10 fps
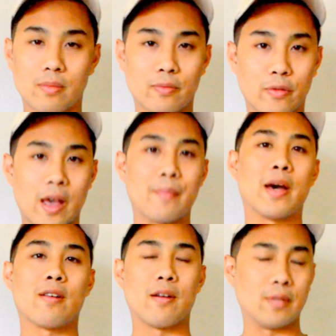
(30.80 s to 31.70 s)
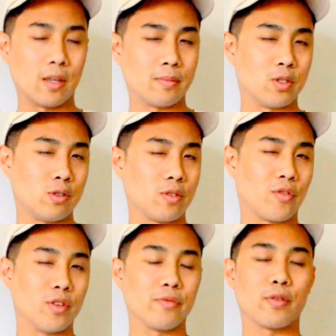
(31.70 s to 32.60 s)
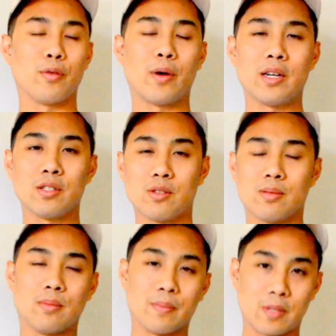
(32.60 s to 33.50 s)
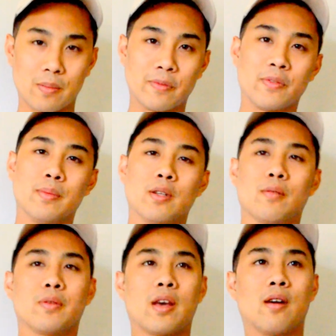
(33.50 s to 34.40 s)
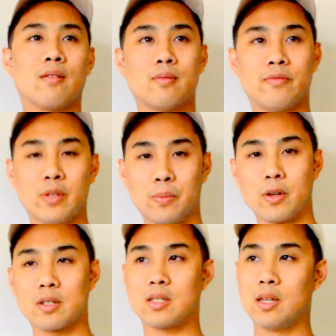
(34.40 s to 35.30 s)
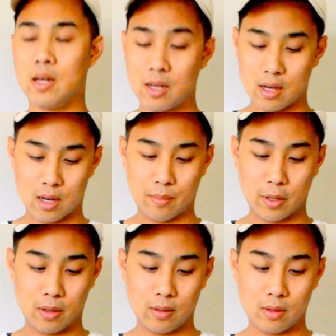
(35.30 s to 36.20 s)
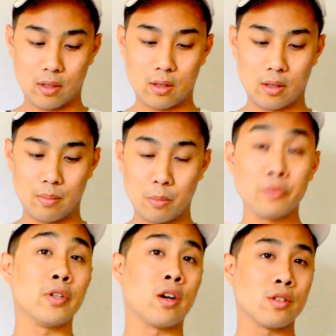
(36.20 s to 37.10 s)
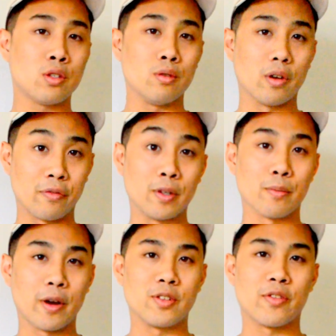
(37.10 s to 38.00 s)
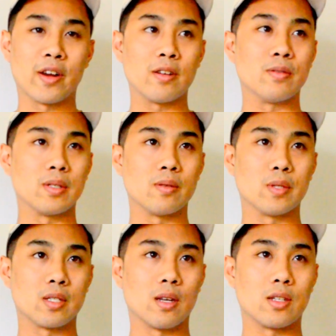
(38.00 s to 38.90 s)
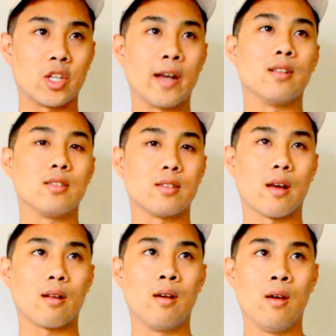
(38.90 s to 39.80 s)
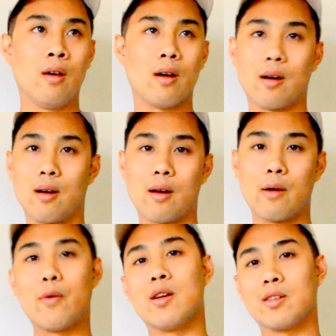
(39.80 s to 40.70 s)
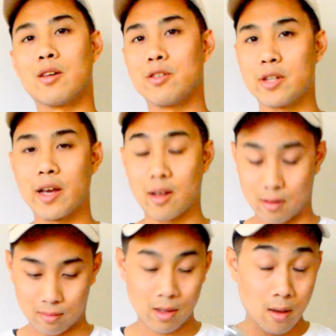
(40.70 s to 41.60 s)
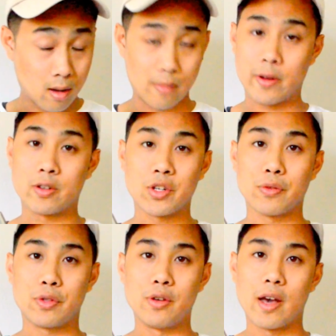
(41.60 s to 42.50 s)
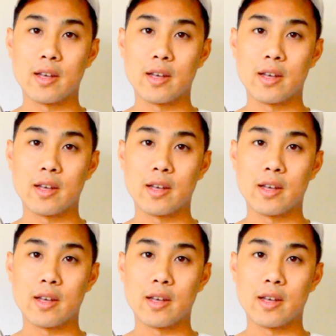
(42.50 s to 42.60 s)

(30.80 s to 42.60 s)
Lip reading: for that matter, I've been shooting film for a while, so I'm somewhat familiar with how film works. But moving on to a film rangefinder was a challenge that I wanted to undertake, and I'm here to share with you